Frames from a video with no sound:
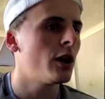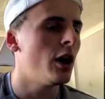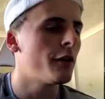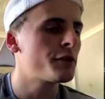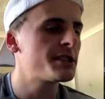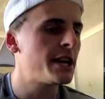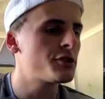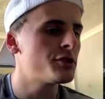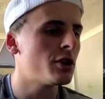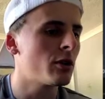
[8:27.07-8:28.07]
Half risk
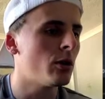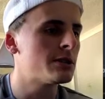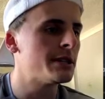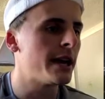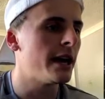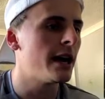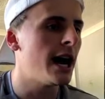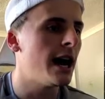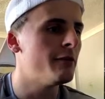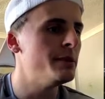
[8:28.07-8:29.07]
entries on gold today
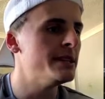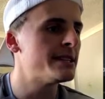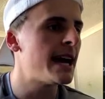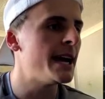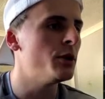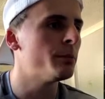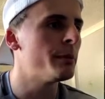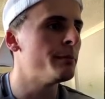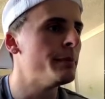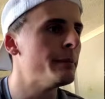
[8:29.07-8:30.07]
have been setting up
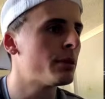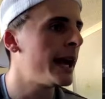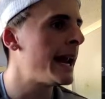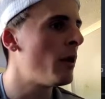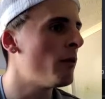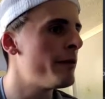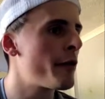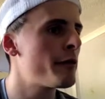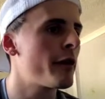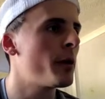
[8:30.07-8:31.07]
and been playing out
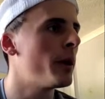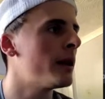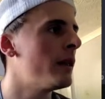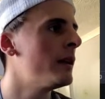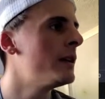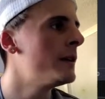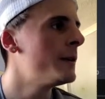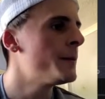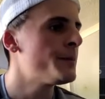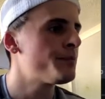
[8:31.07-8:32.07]
very, very well.
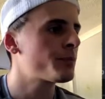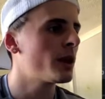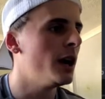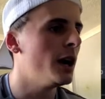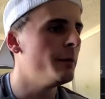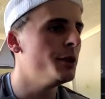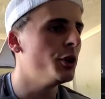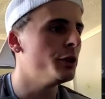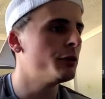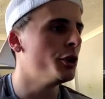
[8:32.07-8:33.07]
You know,
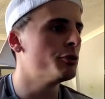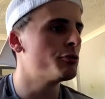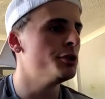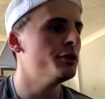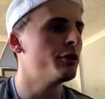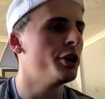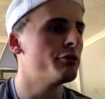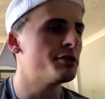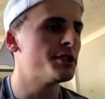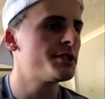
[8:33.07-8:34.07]
you've got your
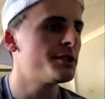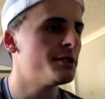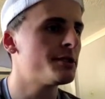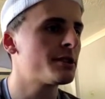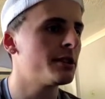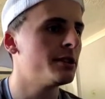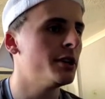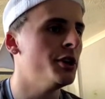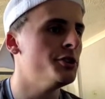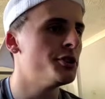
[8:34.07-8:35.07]
resistance
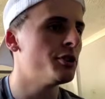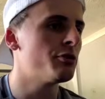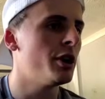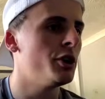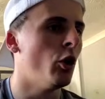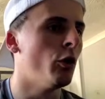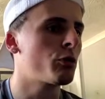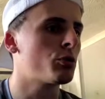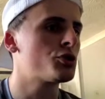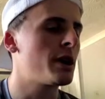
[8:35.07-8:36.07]
and your
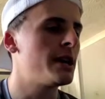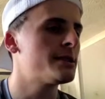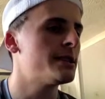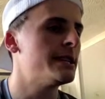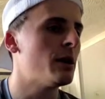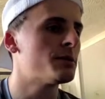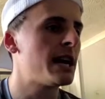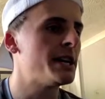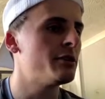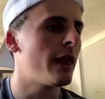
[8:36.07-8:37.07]
overall trend to the
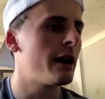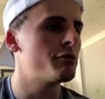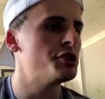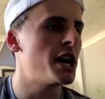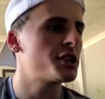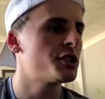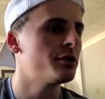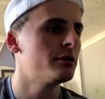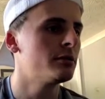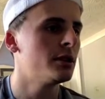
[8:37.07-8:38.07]
downside. You've got that
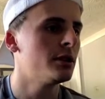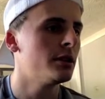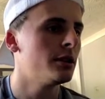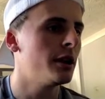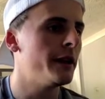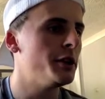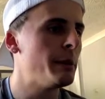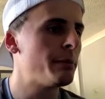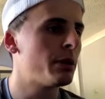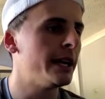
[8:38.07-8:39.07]
rejection, and then you'd be
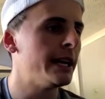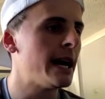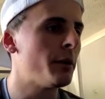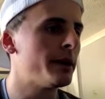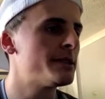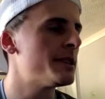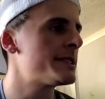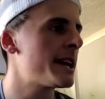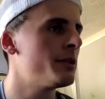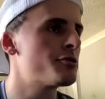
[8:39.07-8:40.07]
playing it down into the
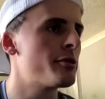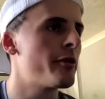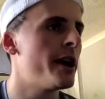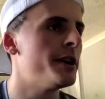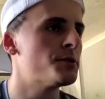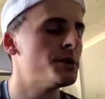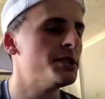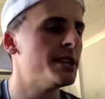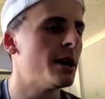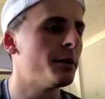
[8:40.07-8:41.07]
secondary range, which
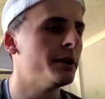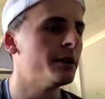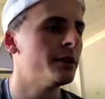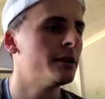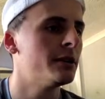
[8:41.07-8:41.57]
is down here.